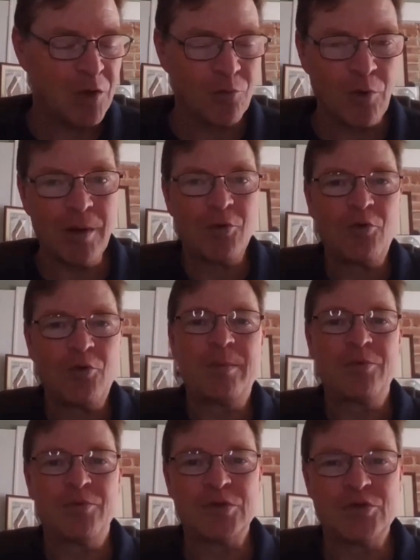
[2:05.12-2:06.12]
rollable
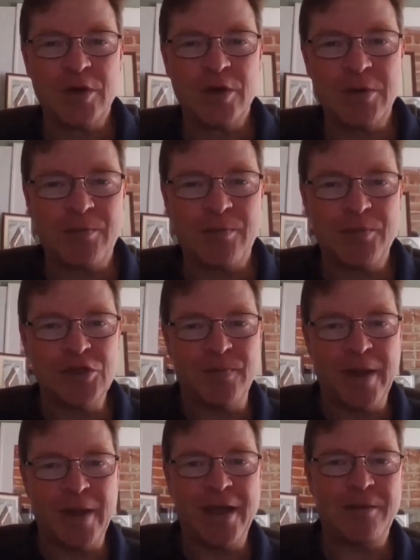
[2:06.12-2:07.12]
ribbon was dreamed up in
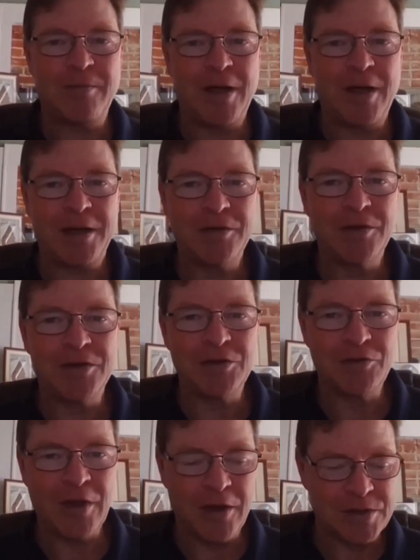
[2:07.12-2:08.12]
Japan back in the
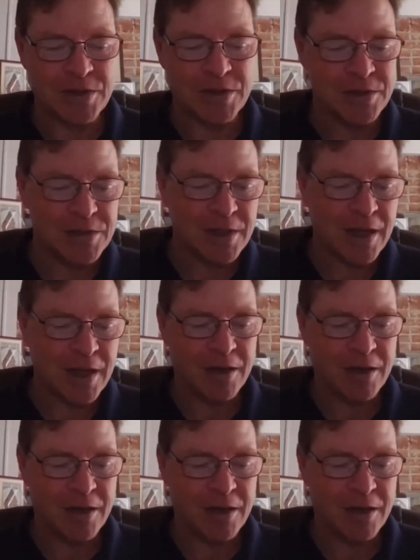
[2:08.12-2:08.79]
2000s